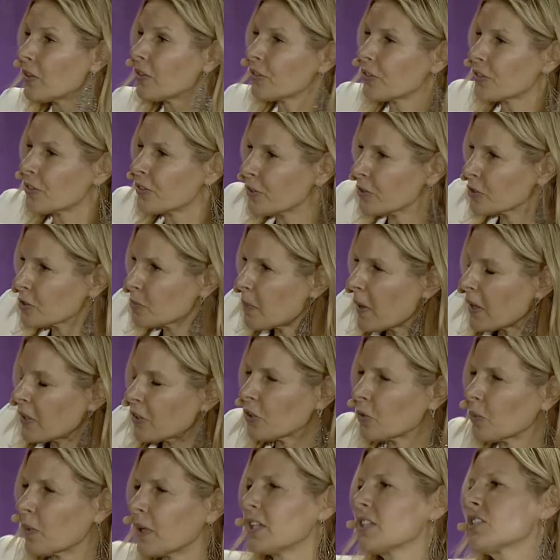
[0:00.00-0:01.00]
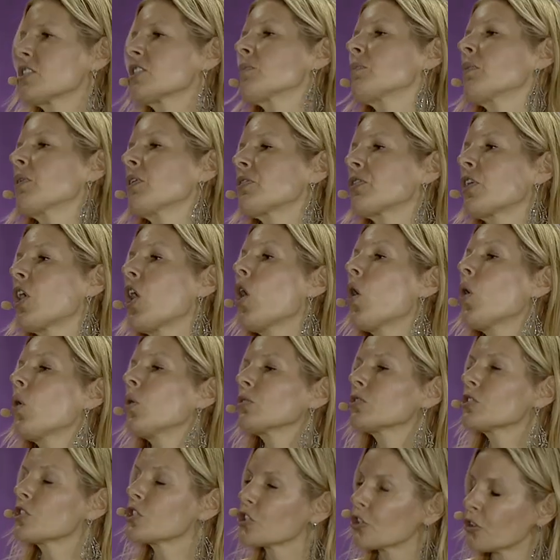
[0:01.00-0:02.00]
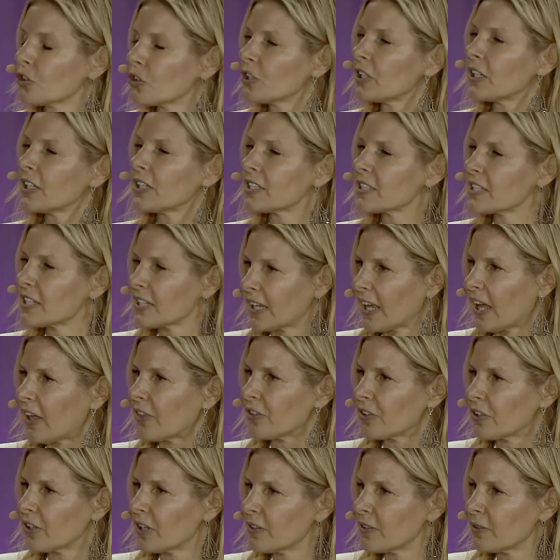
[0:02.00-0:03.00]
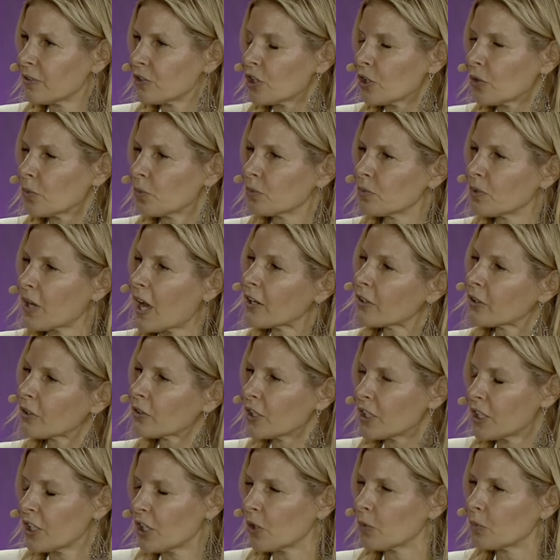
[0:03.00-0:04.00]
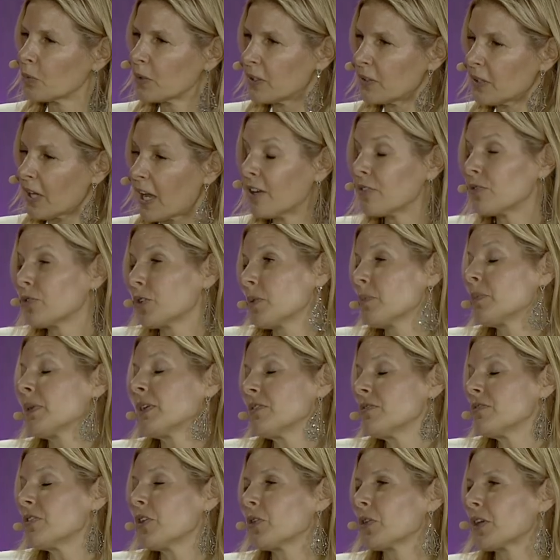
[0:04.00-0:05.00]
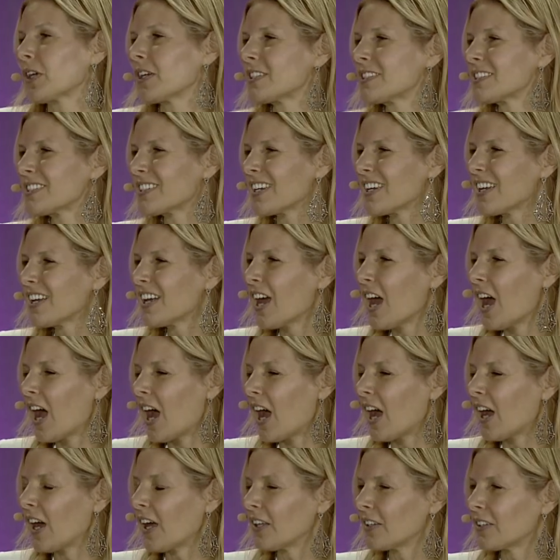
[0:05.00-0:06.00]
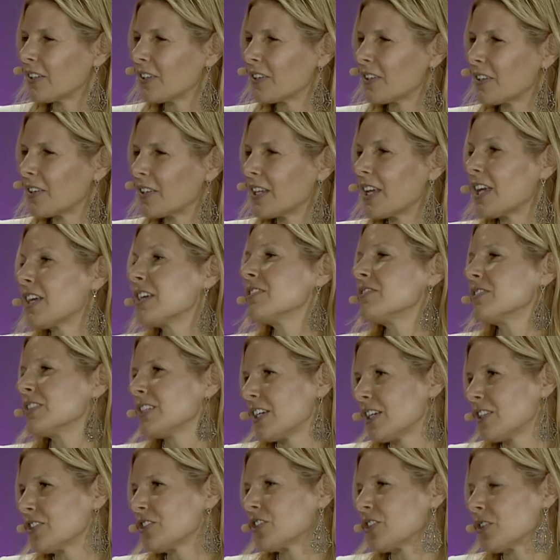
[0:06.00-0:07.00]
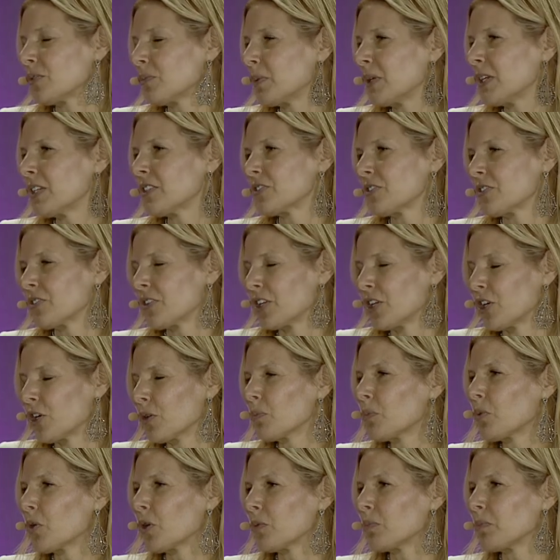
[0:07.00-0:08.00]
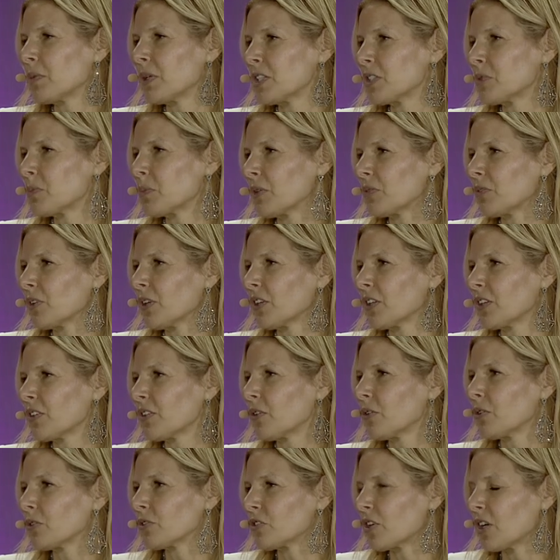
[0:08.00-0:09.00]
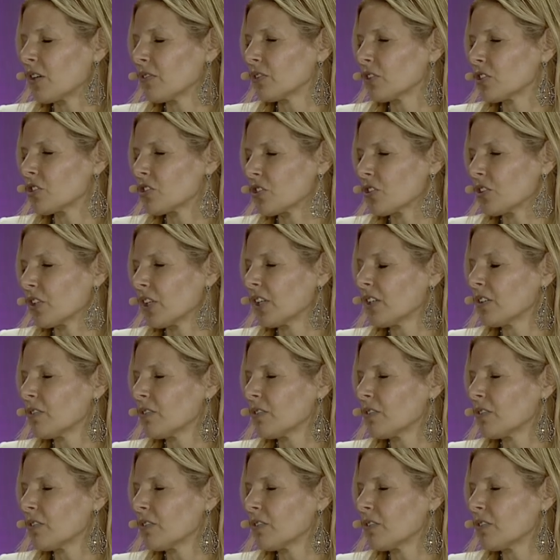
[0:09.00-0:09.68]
there's better ways to put the whole journey together. And so not only are we, have we been focused on the aviation piece or the airport piece, but really the whole travel journey.